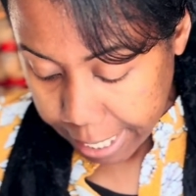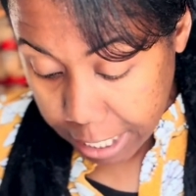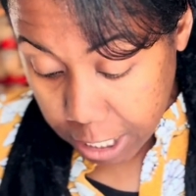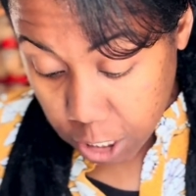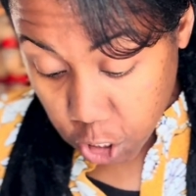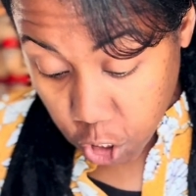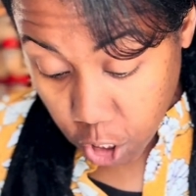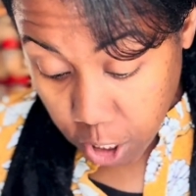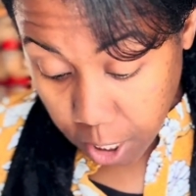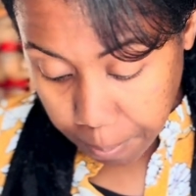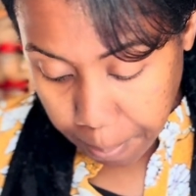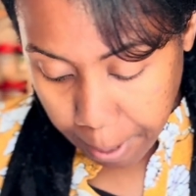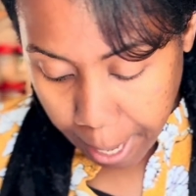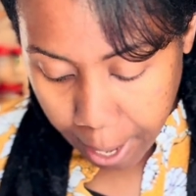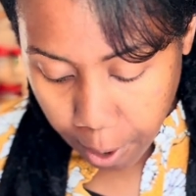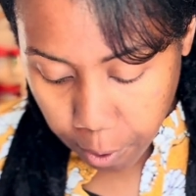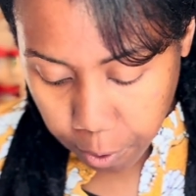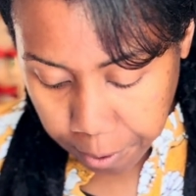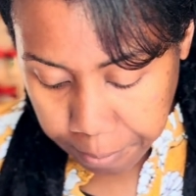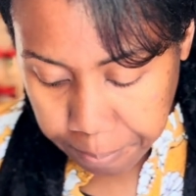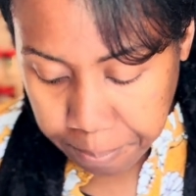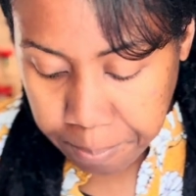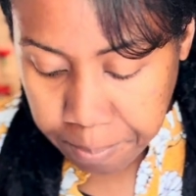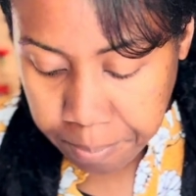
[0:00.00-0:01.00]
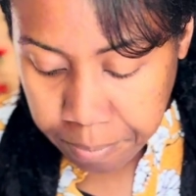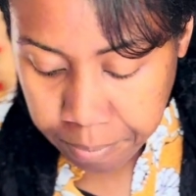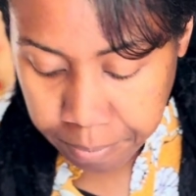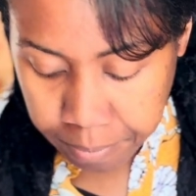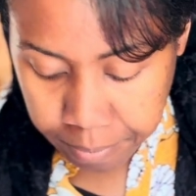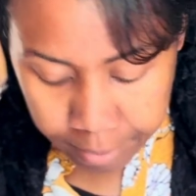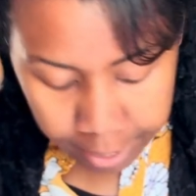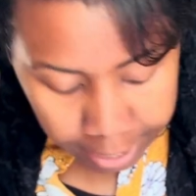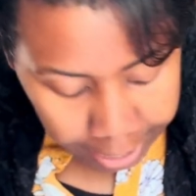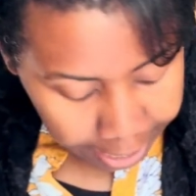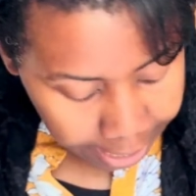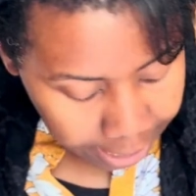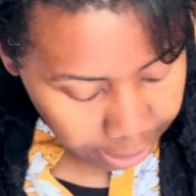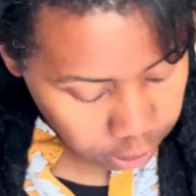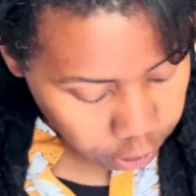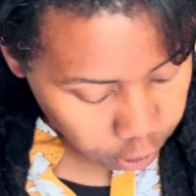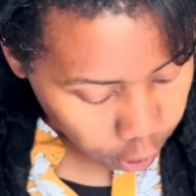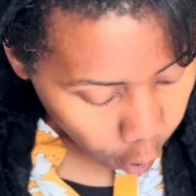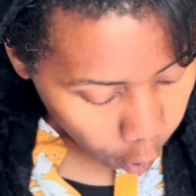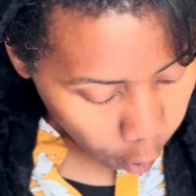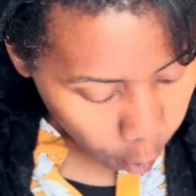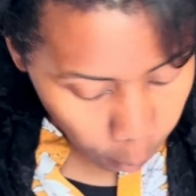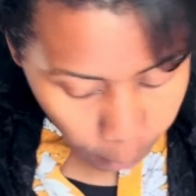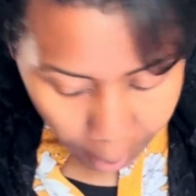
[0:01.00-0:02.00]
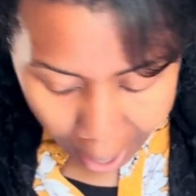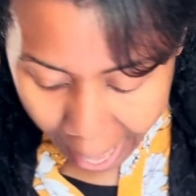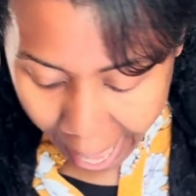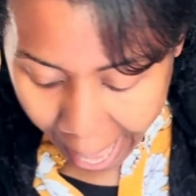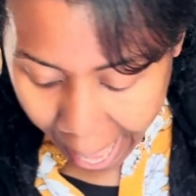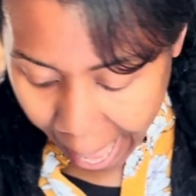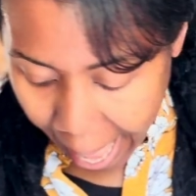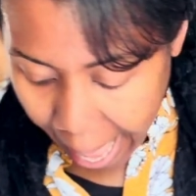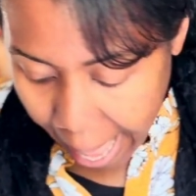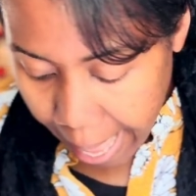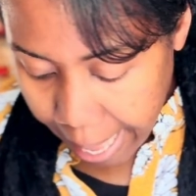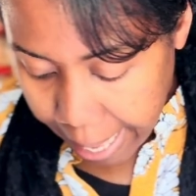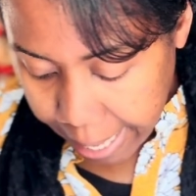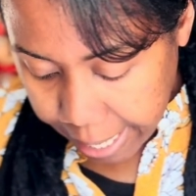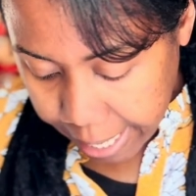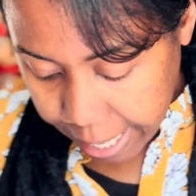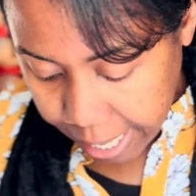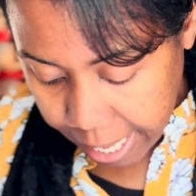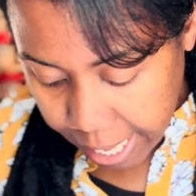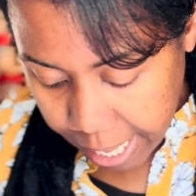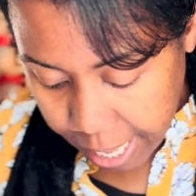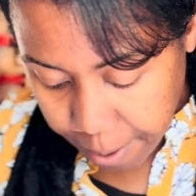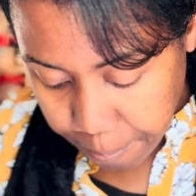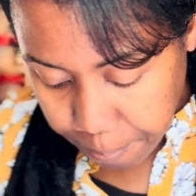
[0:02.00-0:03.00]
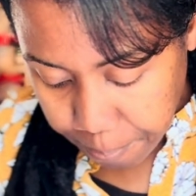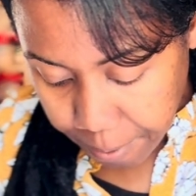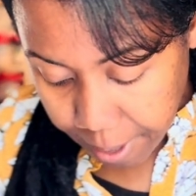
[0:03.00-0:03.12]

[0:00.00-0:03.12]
chili powder. So I keep